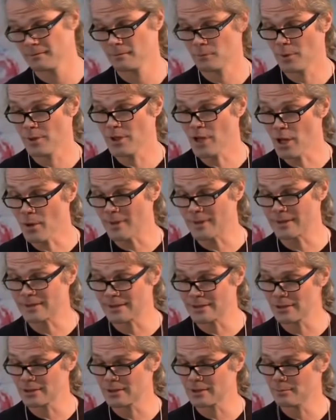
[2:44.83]
We know
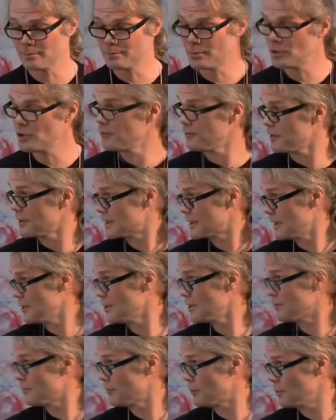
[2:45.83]
it's not impervious in
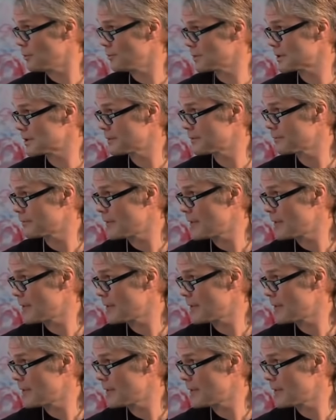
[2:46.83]
other forms.